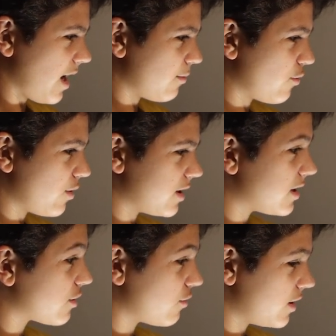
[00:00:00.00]
I'm going to
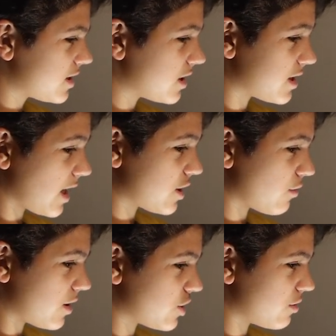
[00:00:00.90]
decrease the
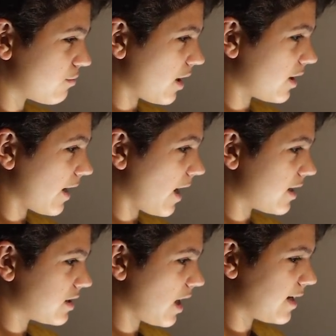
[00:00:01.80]
saturation by like
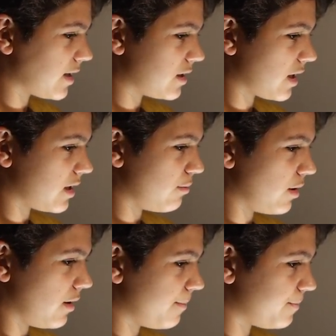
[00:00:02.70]
a tiny
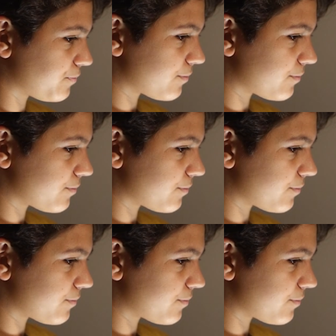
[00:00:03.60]
bit.